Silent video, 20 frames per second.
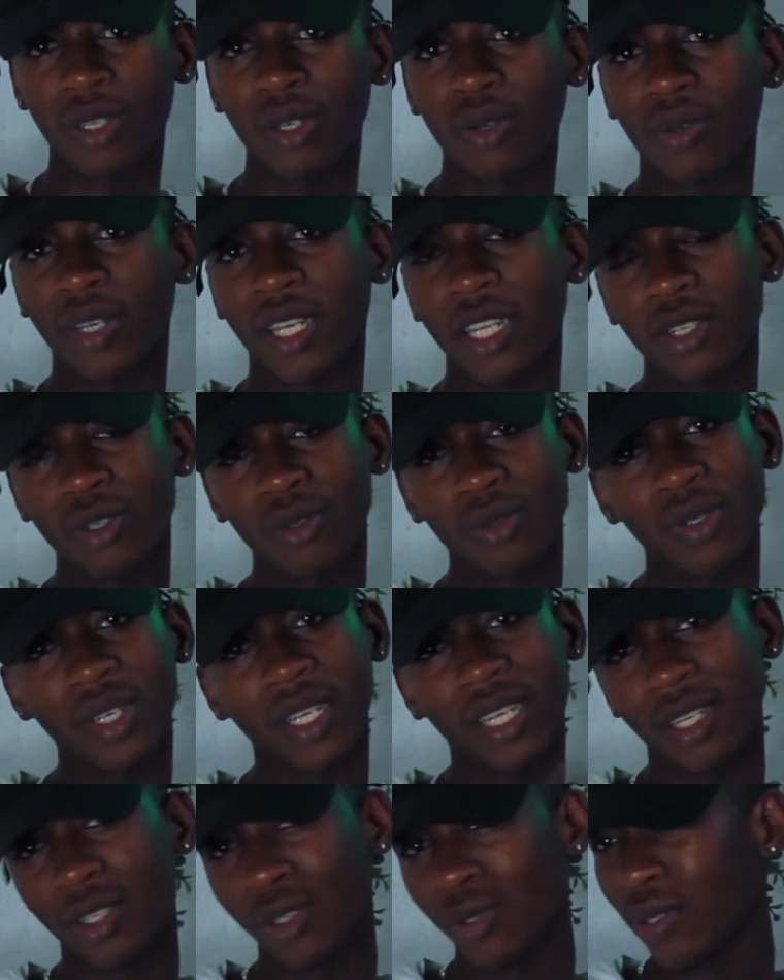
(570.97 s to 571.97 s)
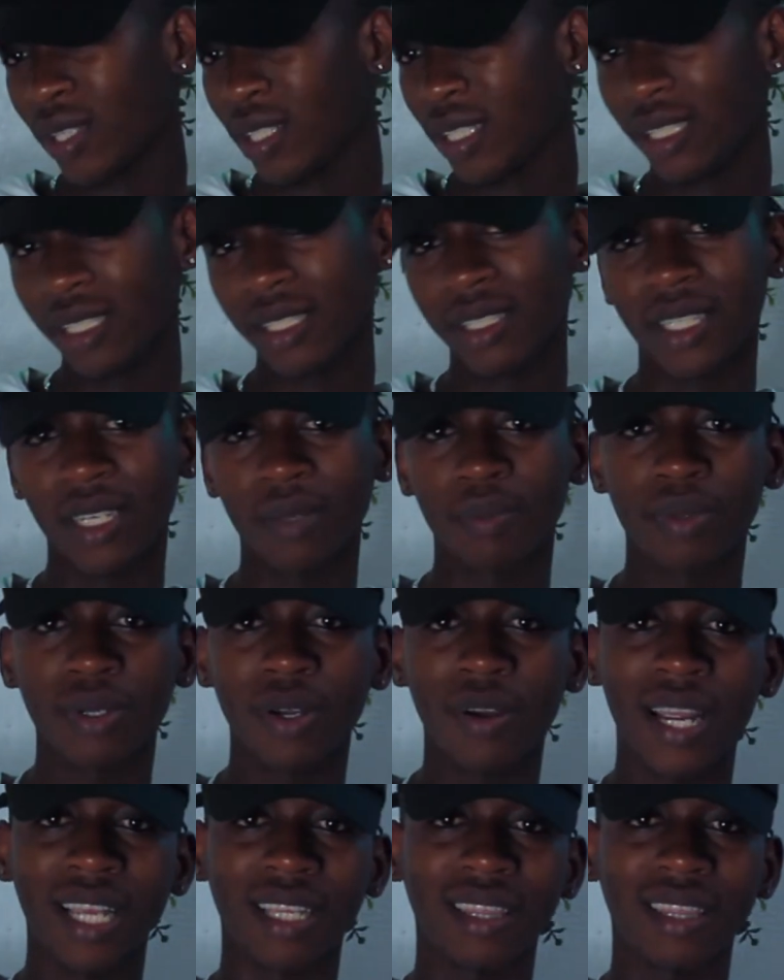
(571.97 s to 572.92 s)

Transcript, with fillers: yo, can you look at U S D J P Y?